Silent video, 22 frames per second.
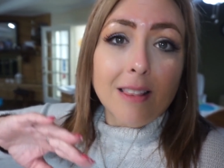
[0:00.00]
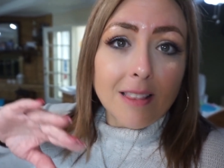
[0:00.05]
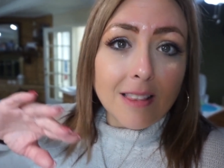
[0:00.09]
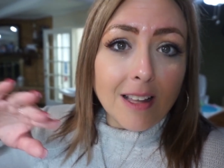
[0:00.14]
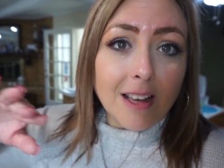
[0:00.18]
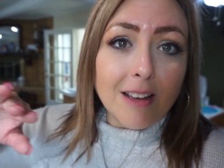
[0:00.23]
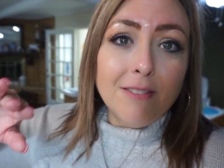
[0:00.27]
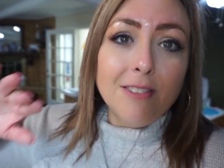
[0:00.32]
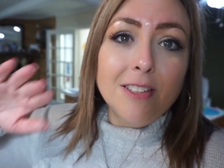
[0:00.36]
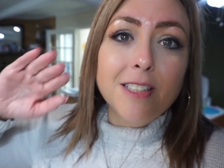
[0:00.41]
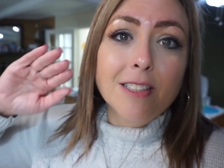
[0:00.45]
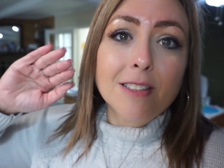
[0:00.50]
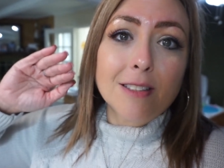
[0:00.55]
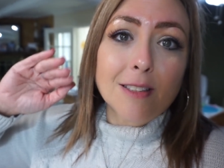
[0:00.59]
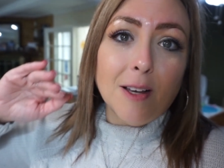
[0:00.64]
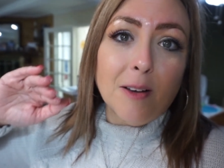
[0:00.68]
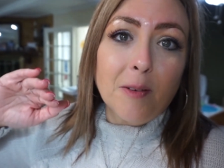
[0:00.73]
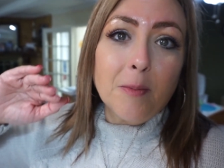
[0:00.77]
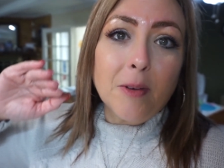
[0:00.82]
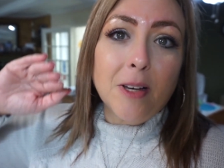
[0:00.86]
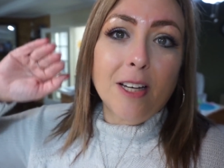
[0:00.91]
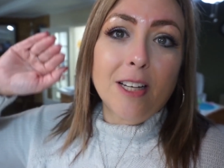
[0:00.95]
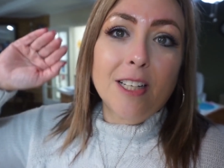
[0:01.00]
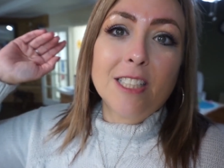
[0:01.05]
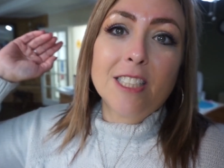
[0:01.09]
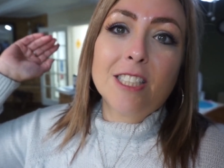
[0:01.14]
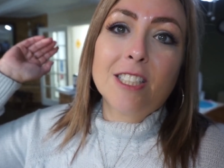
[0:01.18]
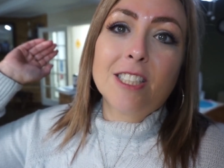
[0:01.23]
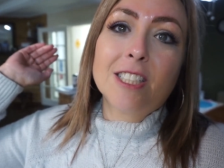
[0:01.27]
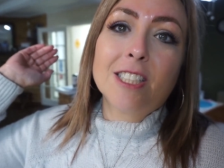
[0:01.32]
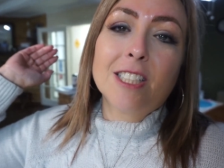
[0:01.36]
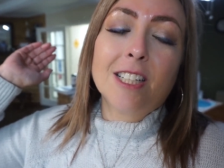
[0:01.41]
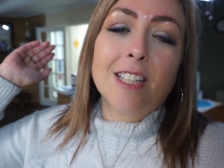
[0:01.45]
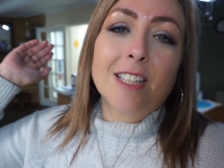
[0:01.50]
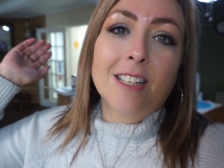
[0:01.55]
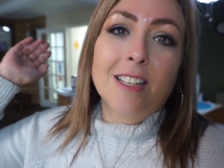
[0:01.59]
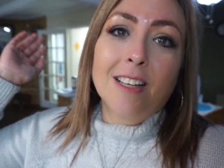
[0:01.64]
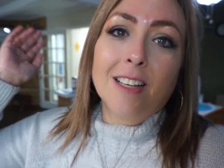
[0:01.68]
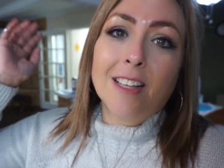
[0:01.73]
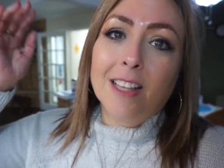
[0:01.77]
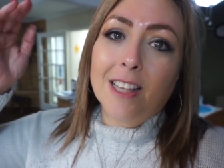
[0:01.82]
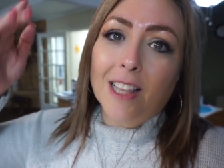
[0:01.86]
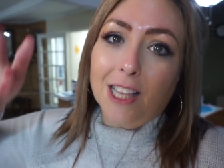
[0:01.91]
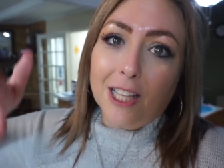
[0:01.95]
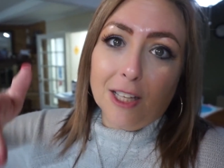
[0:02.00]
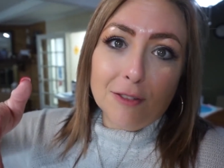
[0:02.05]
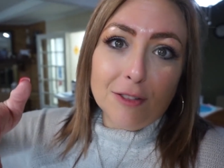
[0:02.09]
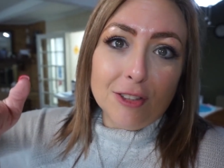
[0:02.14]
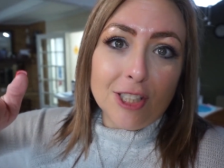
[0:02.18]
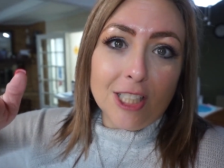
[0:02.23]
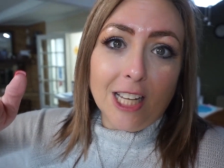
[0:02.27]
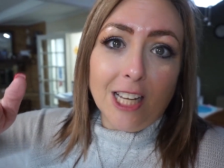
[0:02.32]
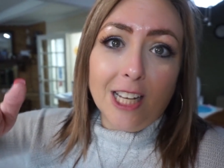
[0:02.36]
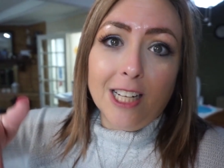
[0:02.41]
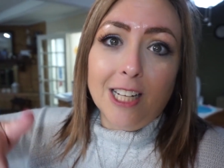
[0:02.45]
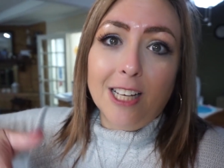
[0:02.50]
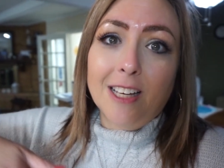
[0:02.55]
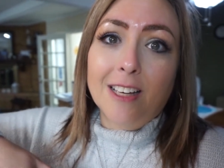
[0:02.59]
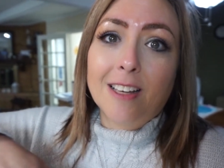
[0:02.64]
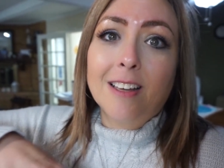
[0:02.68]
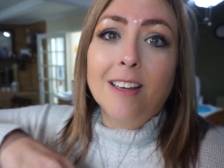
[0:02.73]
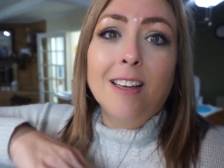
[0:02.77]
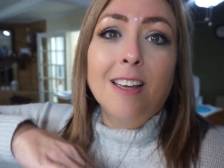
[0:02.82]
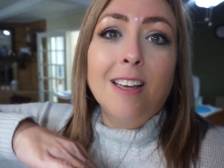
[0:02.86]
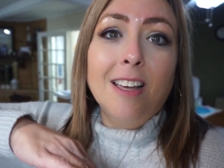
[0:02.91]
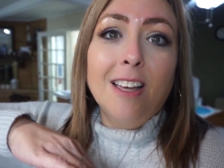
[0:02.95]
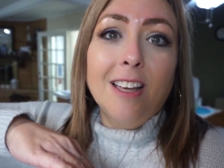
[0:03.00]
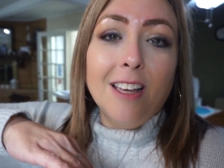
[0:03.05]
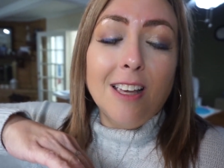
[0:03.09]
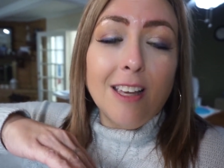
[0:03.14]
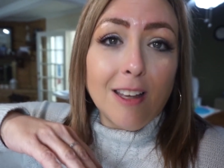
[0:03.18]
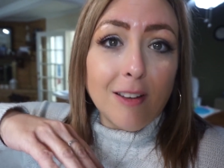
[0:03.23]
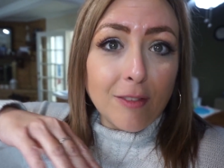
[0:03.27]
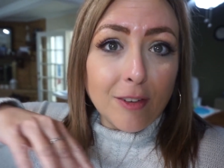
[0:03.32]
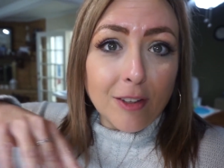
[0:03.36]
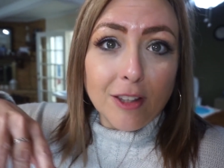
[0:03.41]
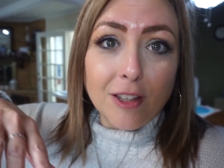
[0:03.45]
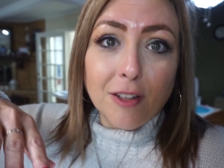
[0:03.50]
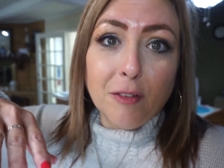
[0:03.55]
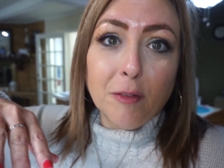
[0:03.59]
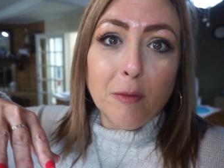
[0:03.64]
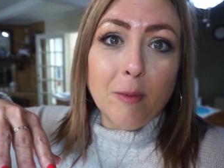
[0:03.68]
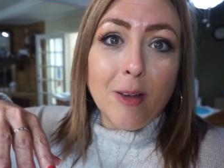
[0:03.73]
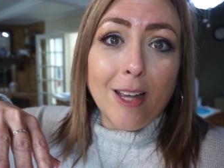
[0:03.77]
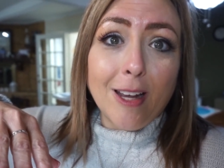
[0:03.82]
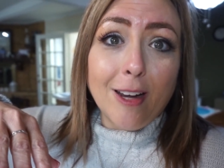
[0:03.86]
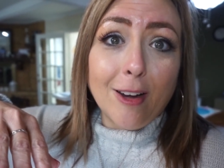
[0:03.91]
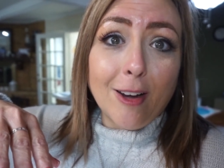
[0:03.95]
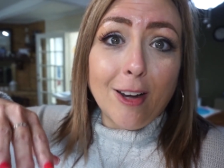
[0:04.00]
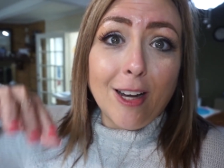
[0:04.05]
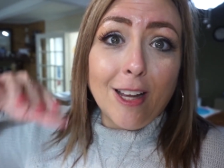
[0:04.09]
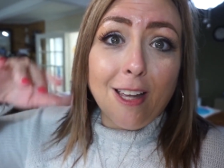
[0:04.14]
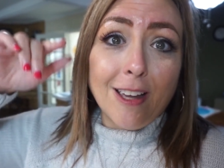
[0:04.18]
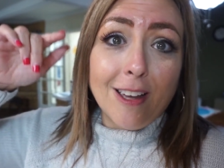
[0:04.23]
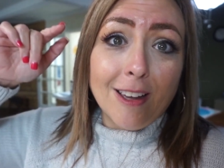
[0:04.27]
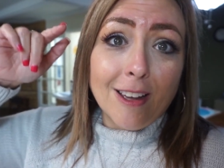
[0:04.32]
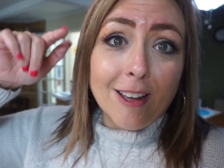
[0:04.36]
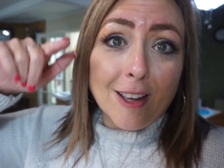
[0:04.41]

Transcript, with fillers: love it so much love Shanna if you live in my area